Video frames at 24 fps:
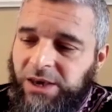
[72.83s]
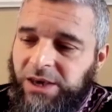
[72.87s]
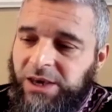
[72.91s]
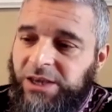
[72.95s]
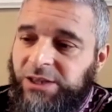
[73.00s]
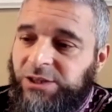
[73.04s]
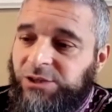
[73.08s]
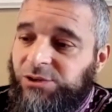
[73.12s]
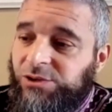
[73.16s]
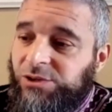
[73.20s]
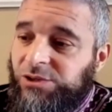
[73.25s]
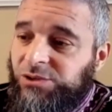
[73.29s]

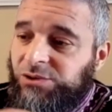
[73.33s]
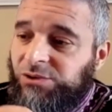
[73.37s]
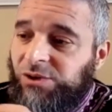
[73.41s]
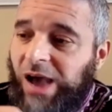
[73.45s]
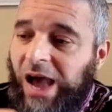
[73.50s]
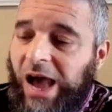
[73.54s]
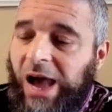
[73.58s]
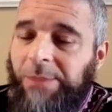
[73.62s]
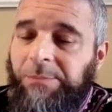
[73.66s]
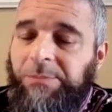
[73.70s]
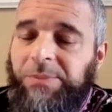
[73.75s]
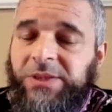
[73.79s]
it used to
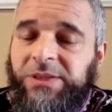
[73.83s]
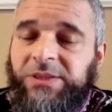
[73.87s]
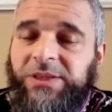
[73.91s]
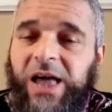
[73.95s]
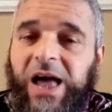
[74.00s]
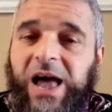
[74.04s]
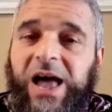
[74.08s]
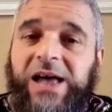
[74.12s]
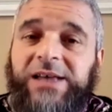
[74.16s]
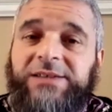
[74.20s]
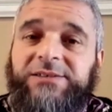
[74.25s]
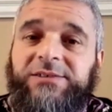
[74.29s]

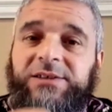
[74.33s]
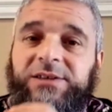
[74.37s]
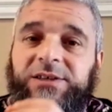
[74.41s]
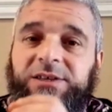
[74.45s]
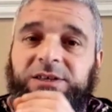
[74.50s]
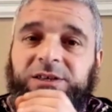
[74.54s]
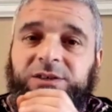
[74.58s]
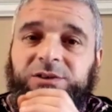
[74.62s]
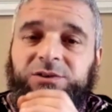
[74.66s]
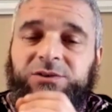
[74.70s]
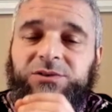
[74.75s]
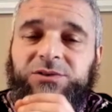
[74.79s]
happen as
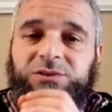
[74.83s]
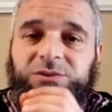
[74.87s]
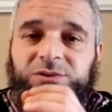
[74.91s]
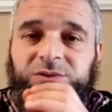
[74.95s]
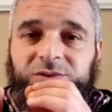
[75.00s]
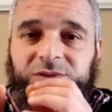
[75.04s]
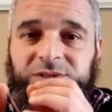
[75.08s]
he used